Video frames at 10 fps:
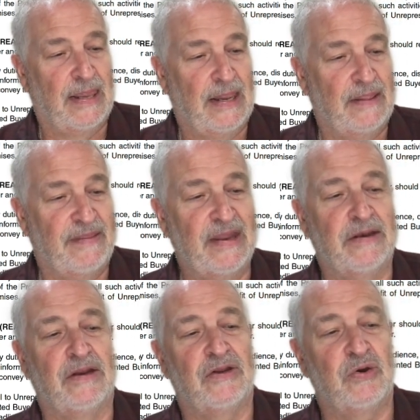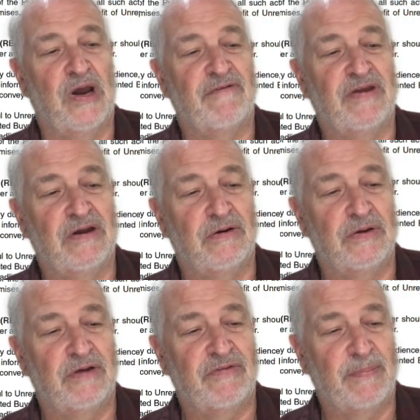Then you have
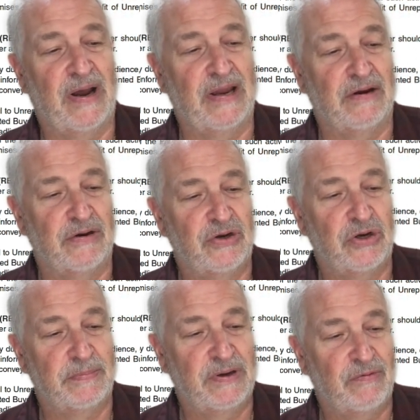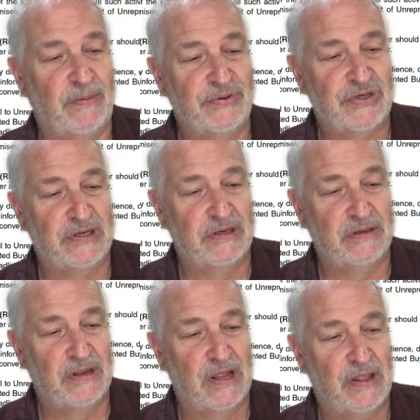the buyer, and you're going to be represented,
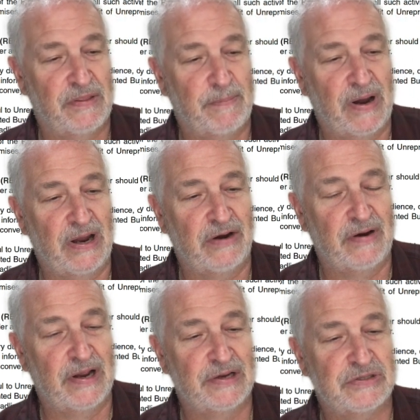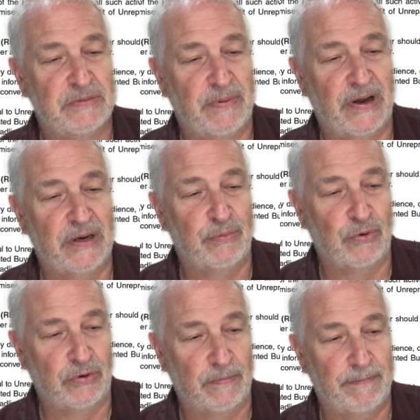the buyer as the buyer
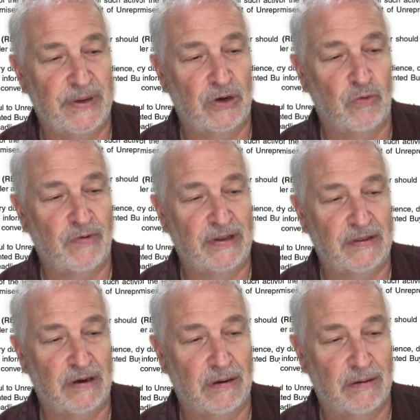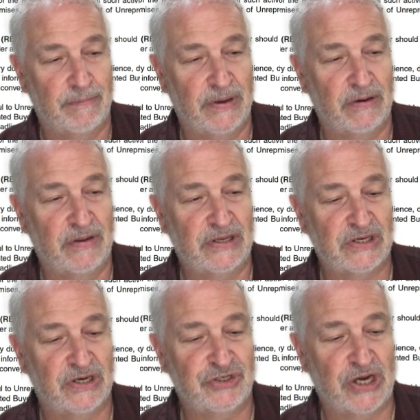broker. Bingo right there. Bingo, that's going
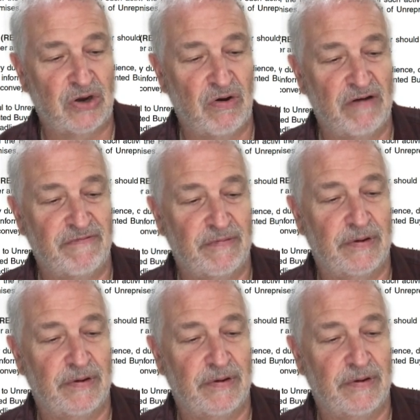to check off.